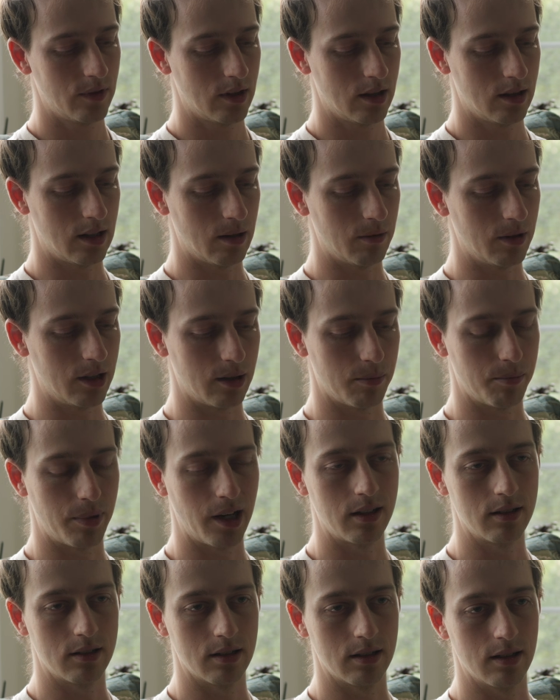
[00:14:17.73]
that we can
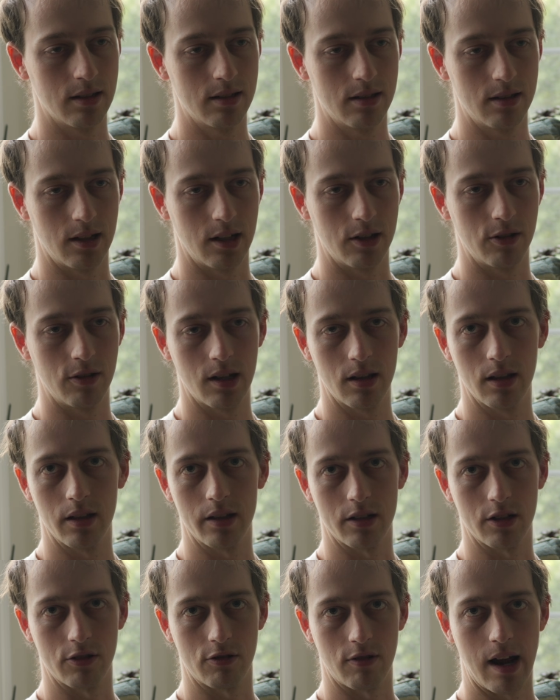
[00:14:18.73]
paint it in, and then you get
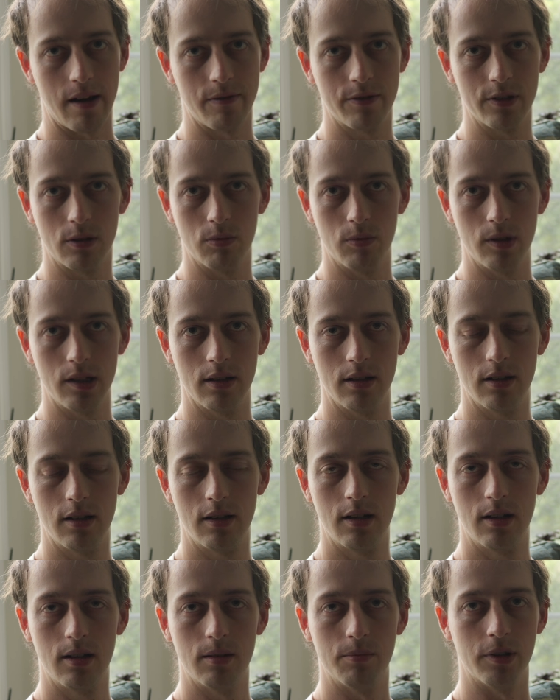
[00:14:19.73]
like a graphic wheel.
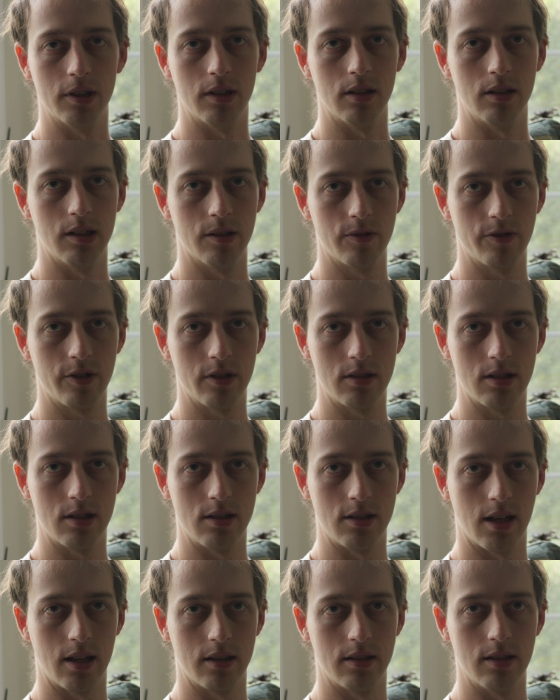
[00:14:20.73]
But the difference
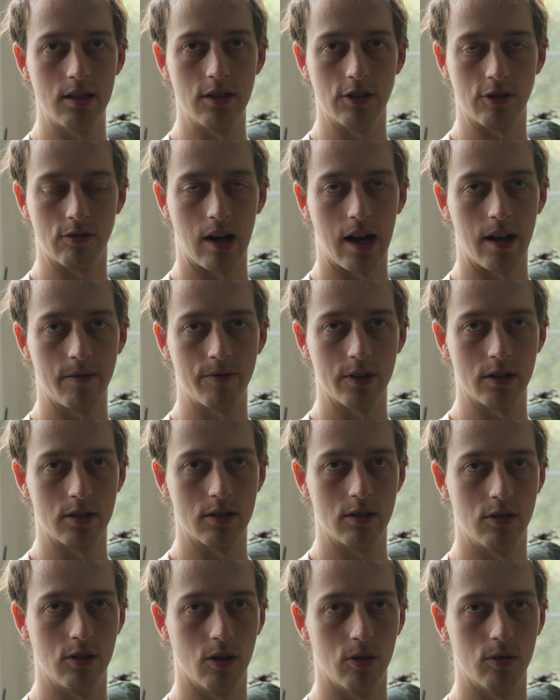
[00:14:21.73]
is that these
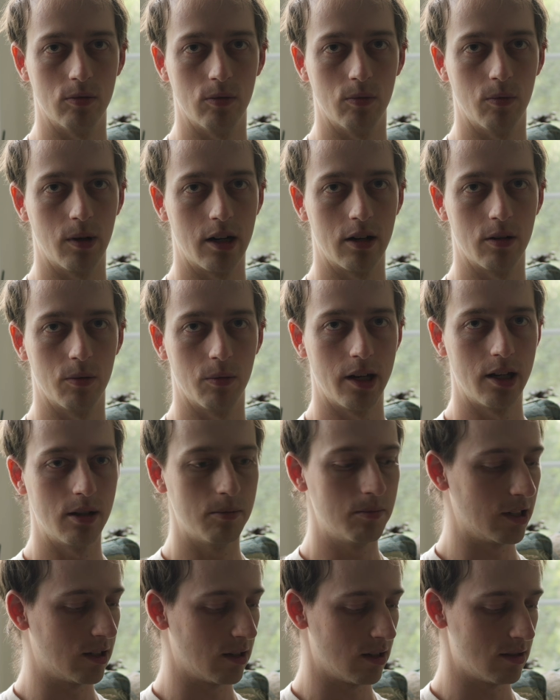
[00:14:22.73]
graphics don't wear away
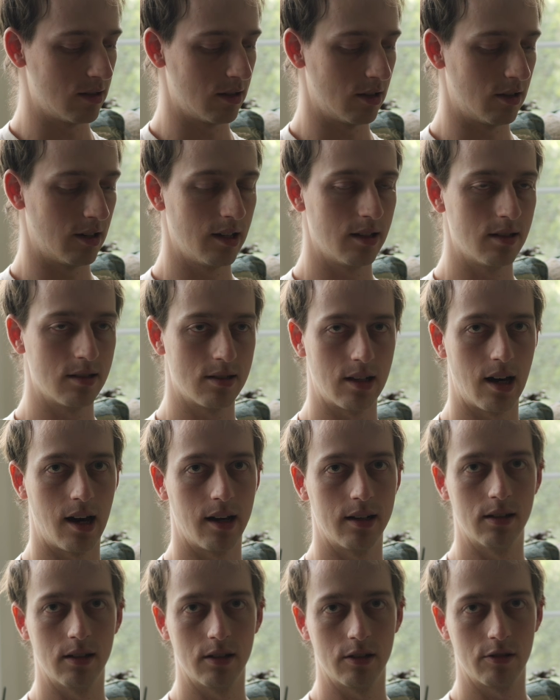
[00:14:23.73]
because they're
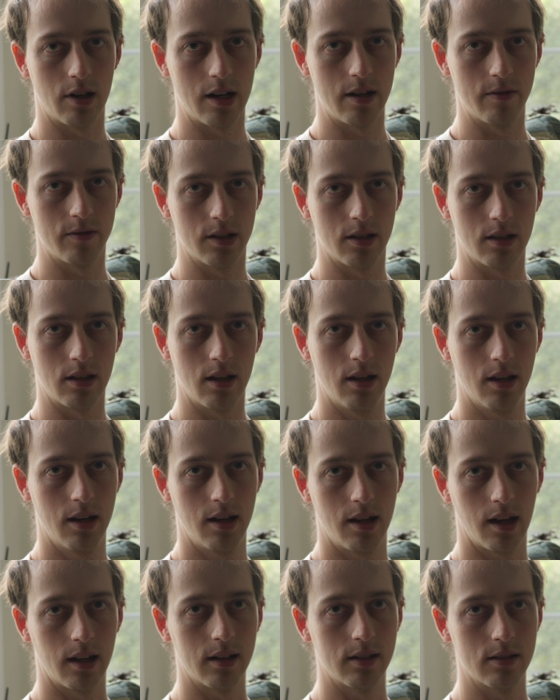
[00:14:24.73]
inside an engraving,
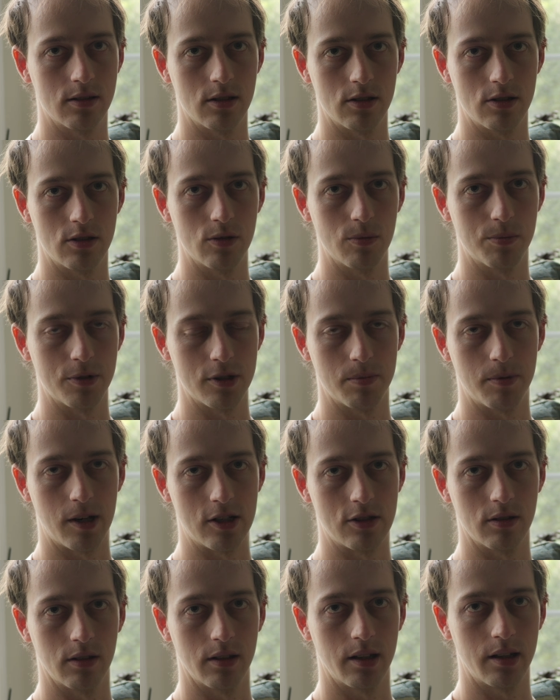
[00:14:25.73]
and it's a super
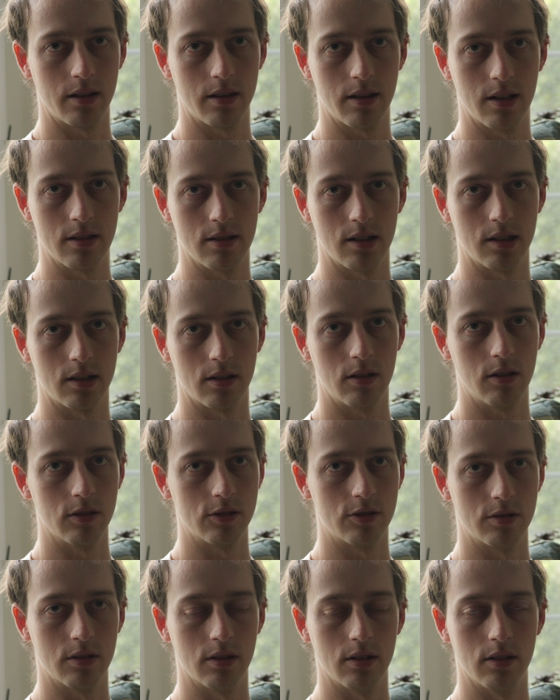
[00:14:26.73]
special ink that's like
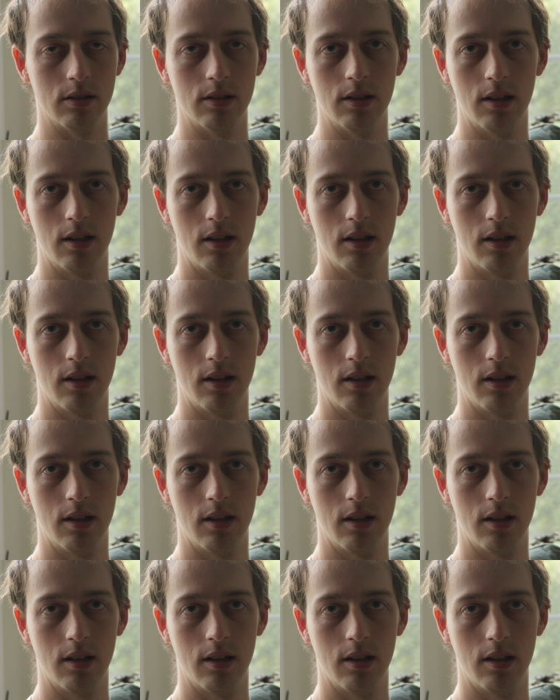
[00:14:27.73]
ultra